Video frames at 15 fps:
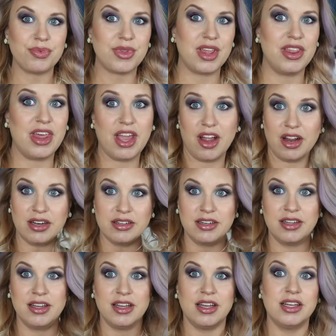There.
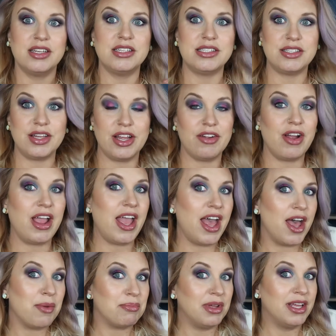So here I
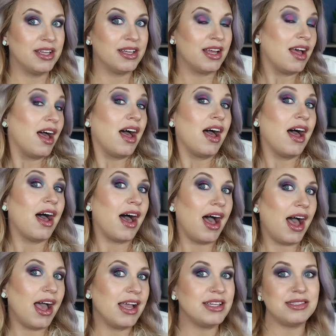am,
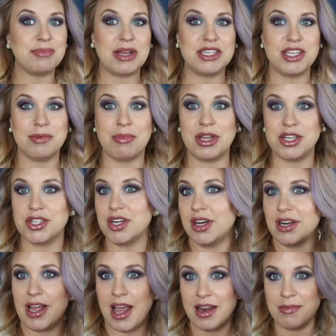eyes matching my
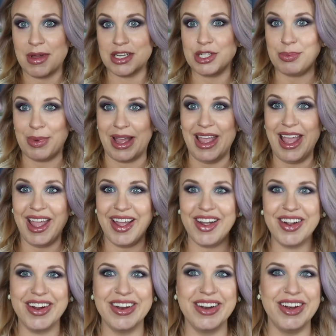shirt, kind of matching my
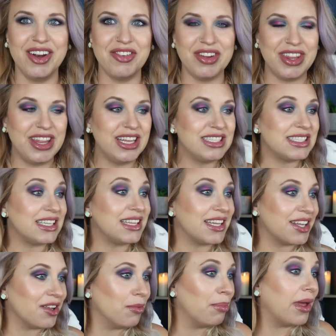hair. Everything's a
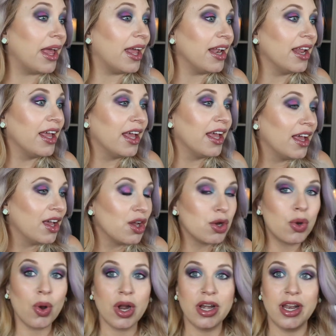little bit
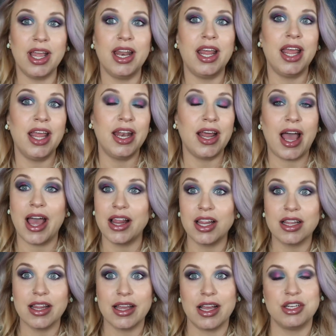coordinated. I
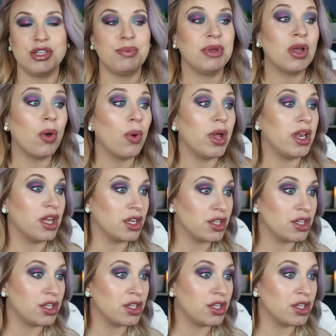look like I should be going